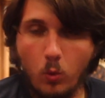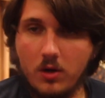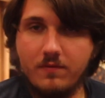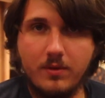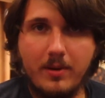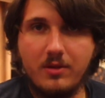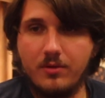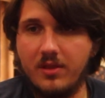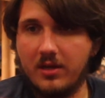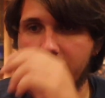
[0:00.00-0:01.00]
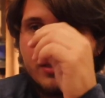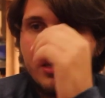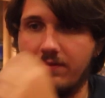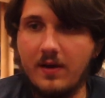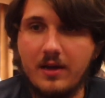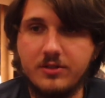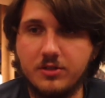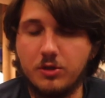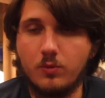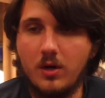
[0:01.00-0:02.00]
one of the better things I've had
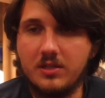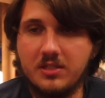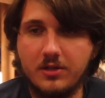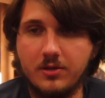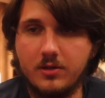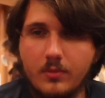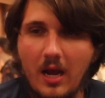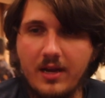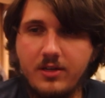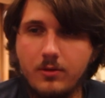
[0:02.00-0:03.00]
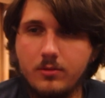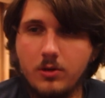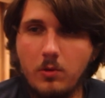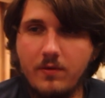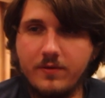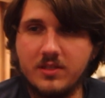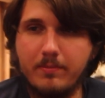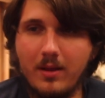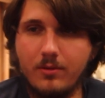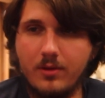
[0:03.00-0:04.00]
dessert-wise here. I don't know if
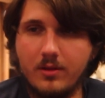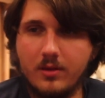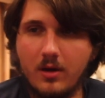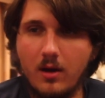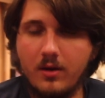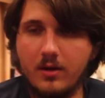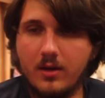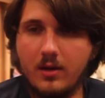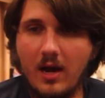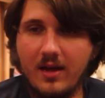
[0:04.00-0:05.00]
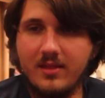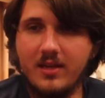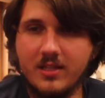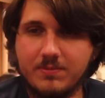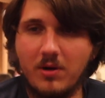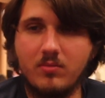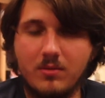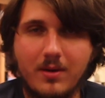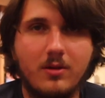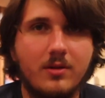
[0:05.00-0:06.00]
it's better than I think it's probably
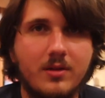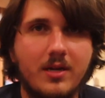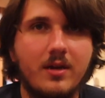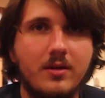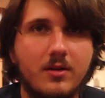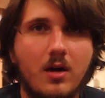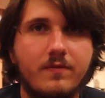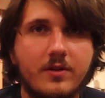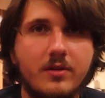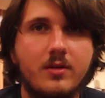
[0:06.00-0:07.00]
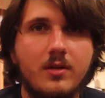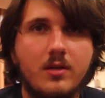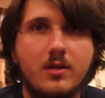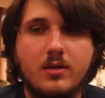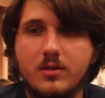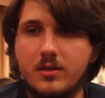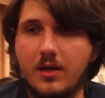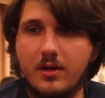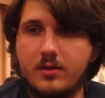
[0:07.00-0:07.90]
better than the Kenyan coffee cake.